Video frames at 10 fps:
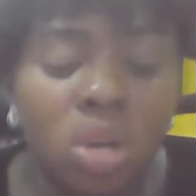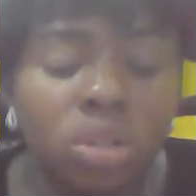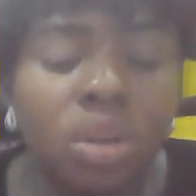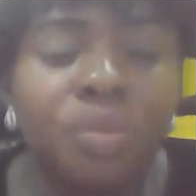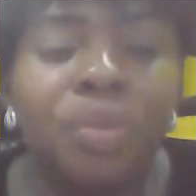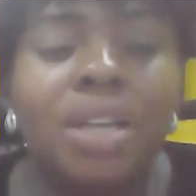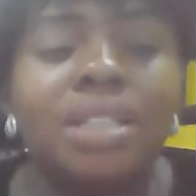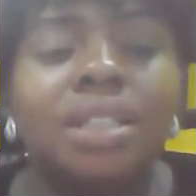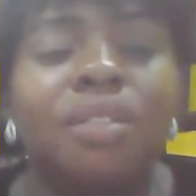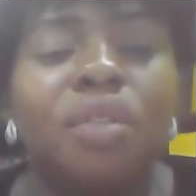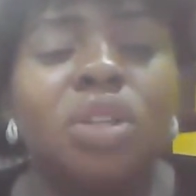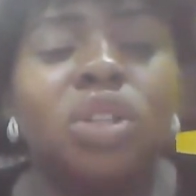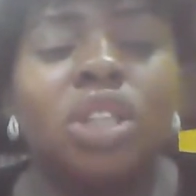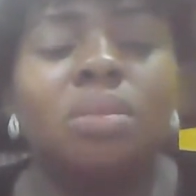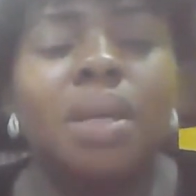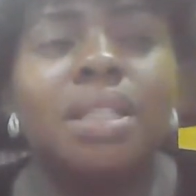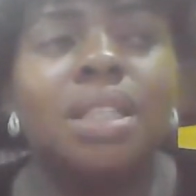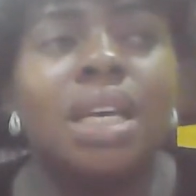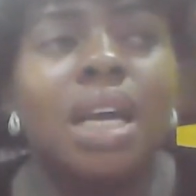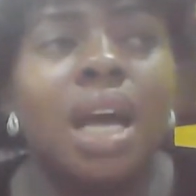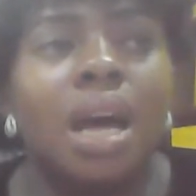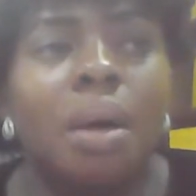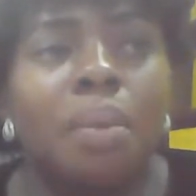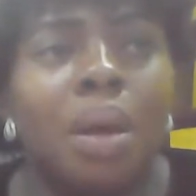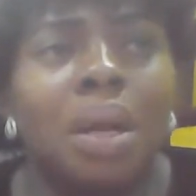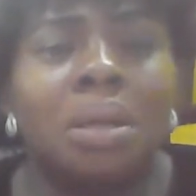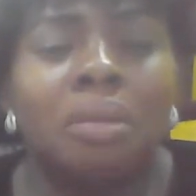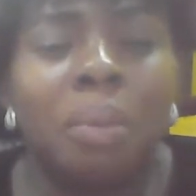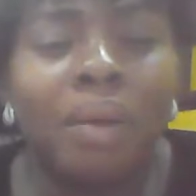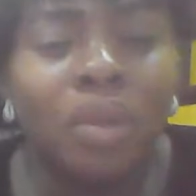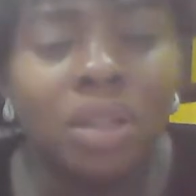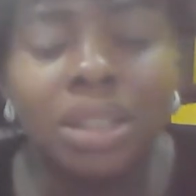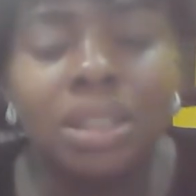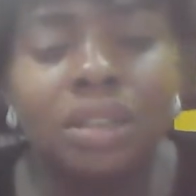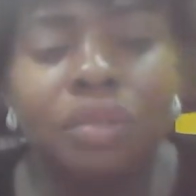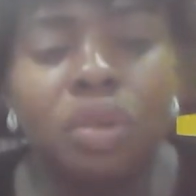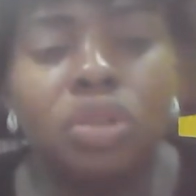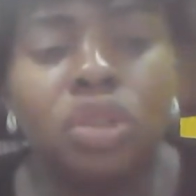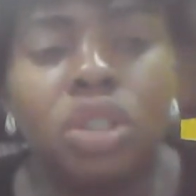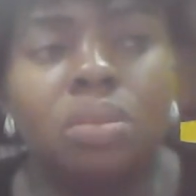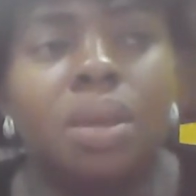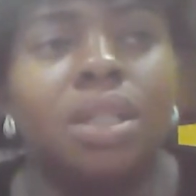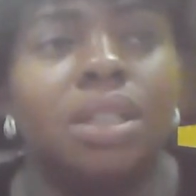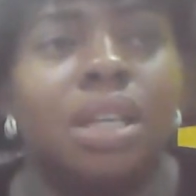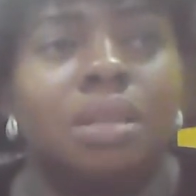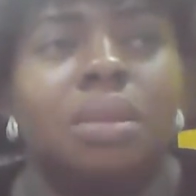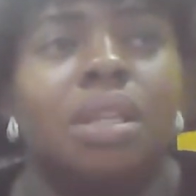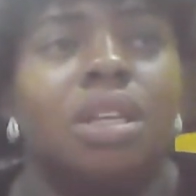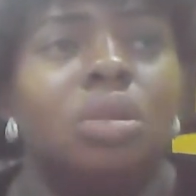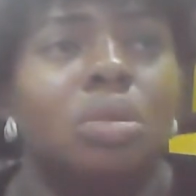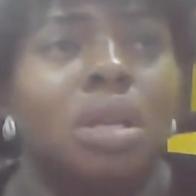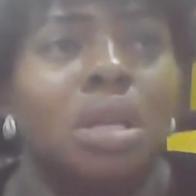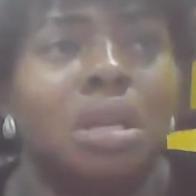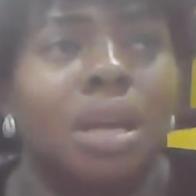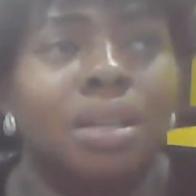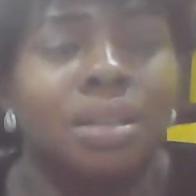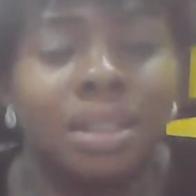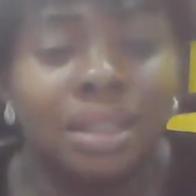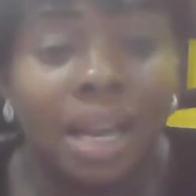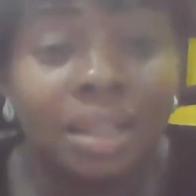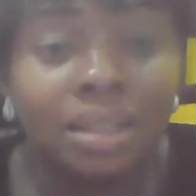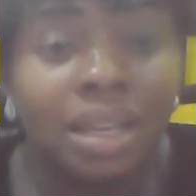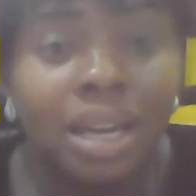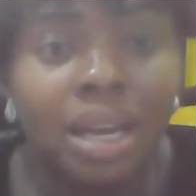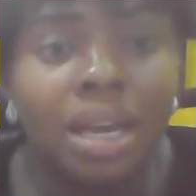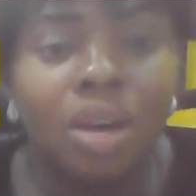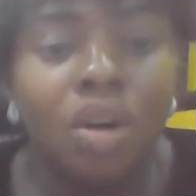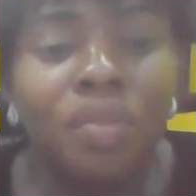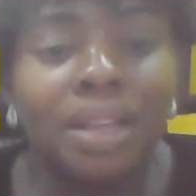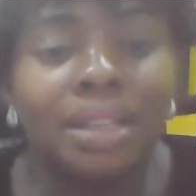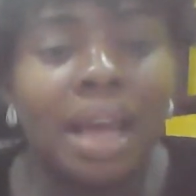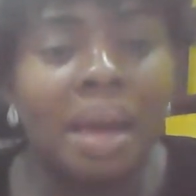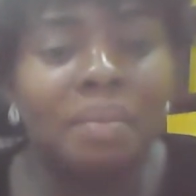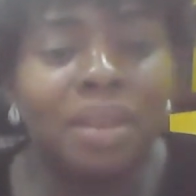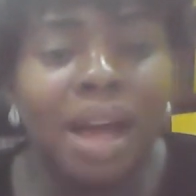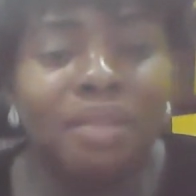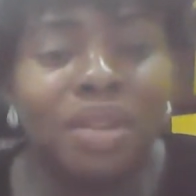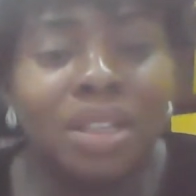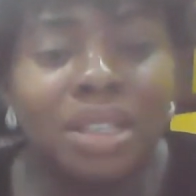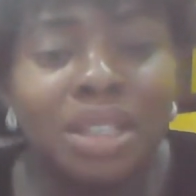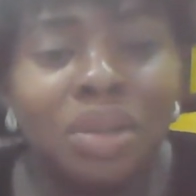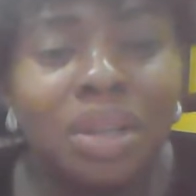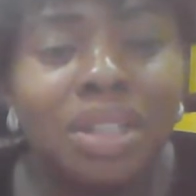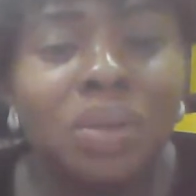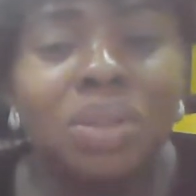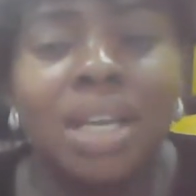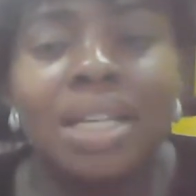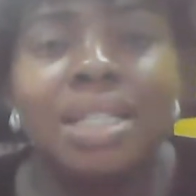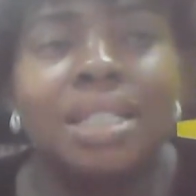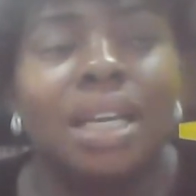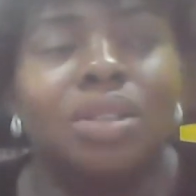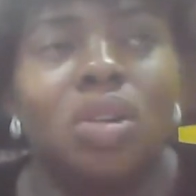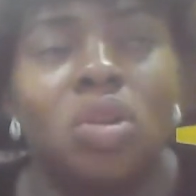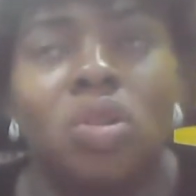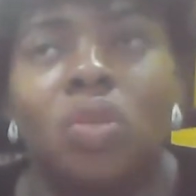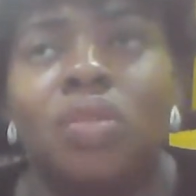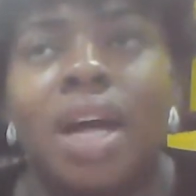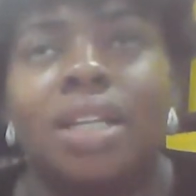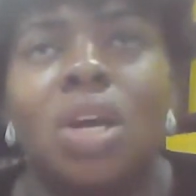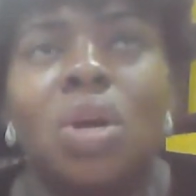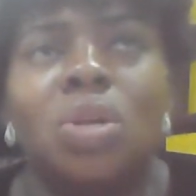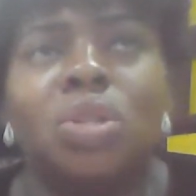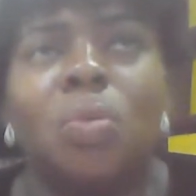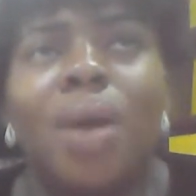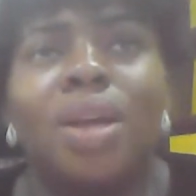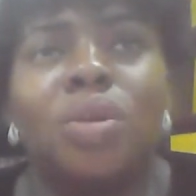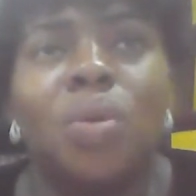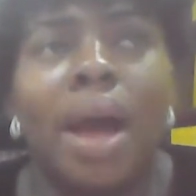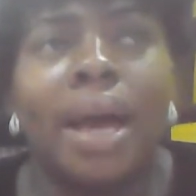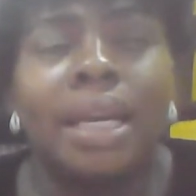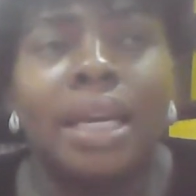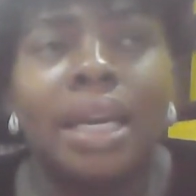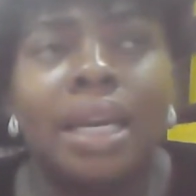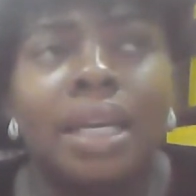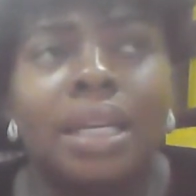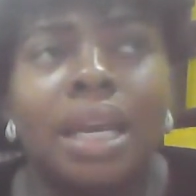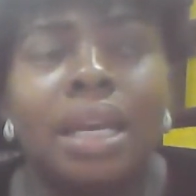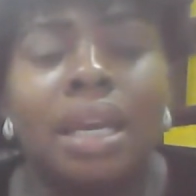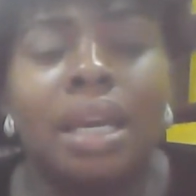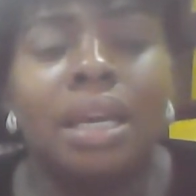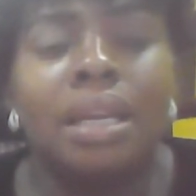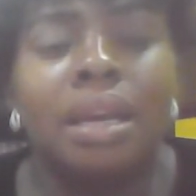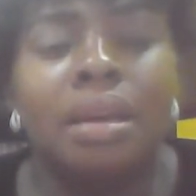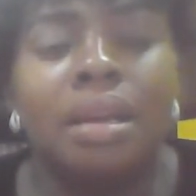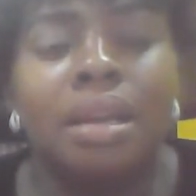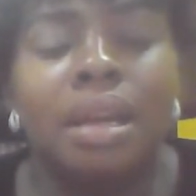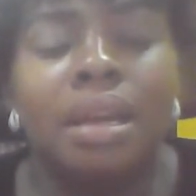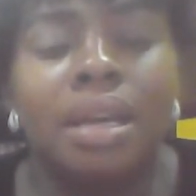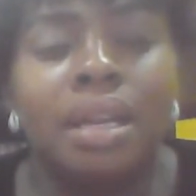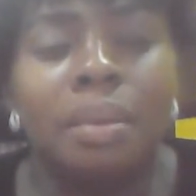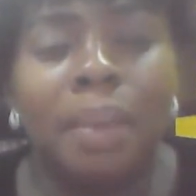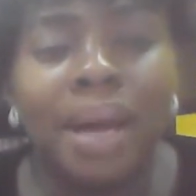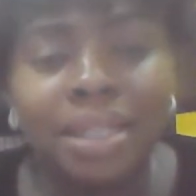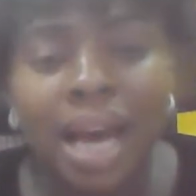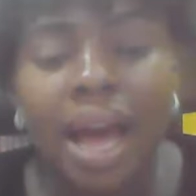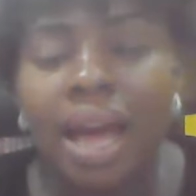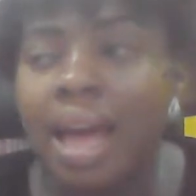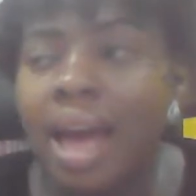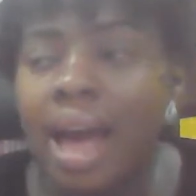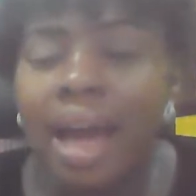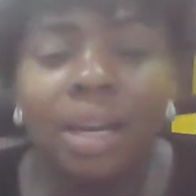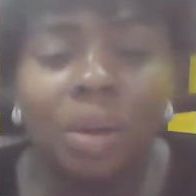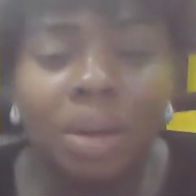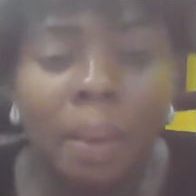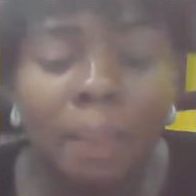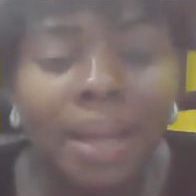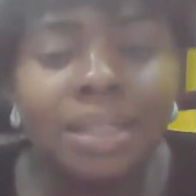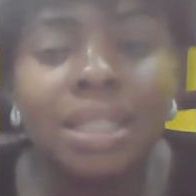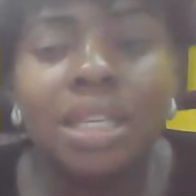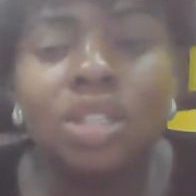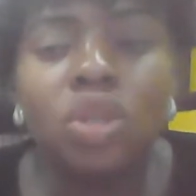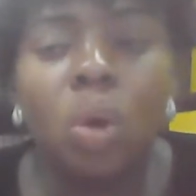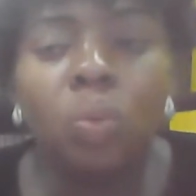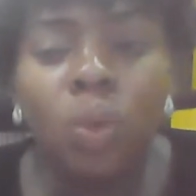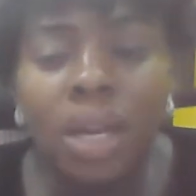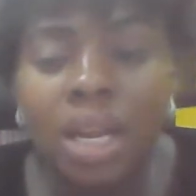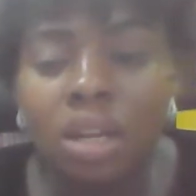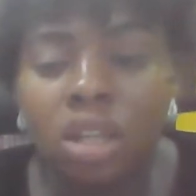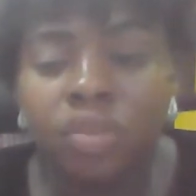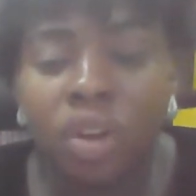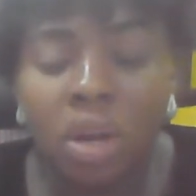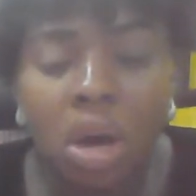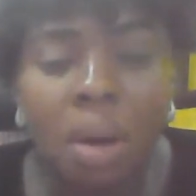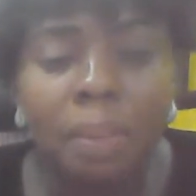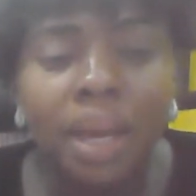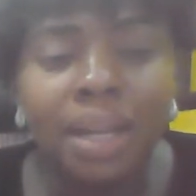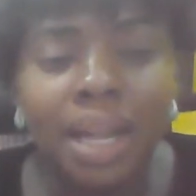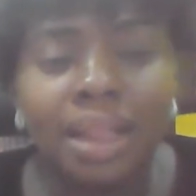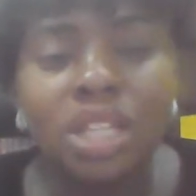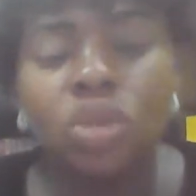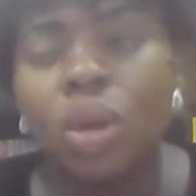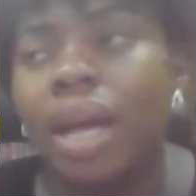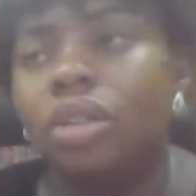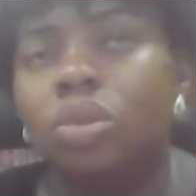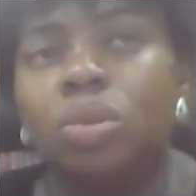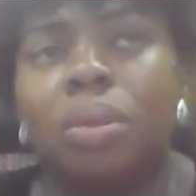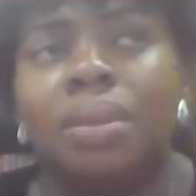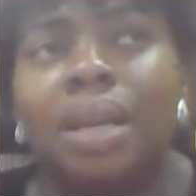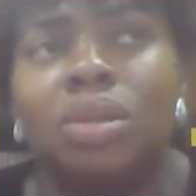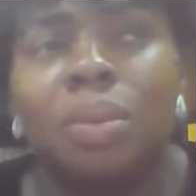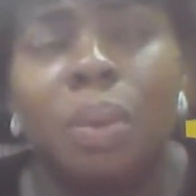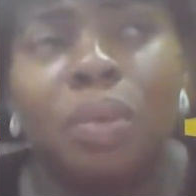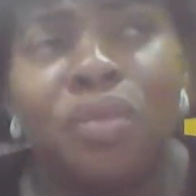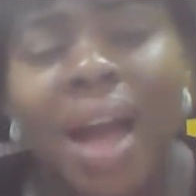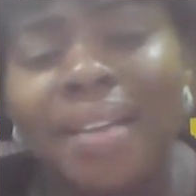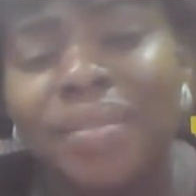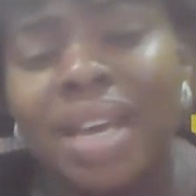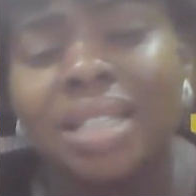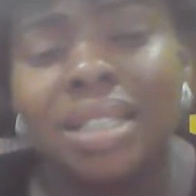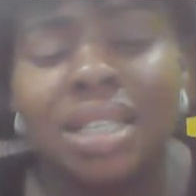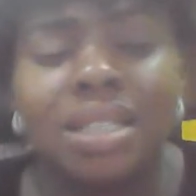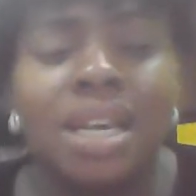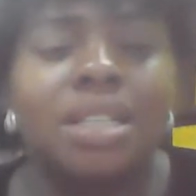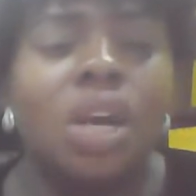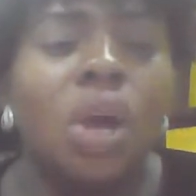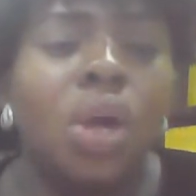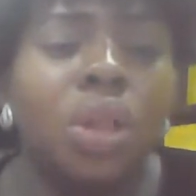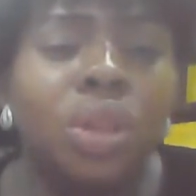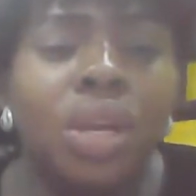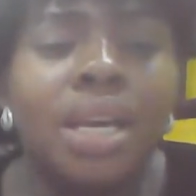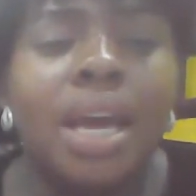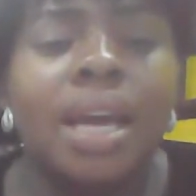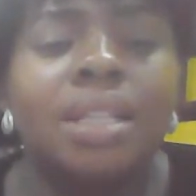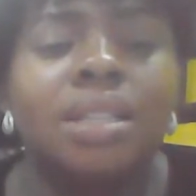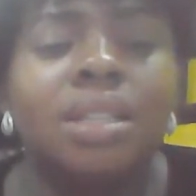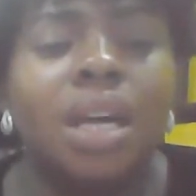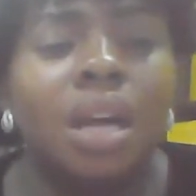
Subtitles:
So friends, default judgment, a lot of people have gotten default judgment, and it has over time they have gotten the executed it and all of that. So when you are in a matter and the other party is not willing, not forthcoming, there are things you can do. Sometimes you see people 5 years, 6 years, 3 years,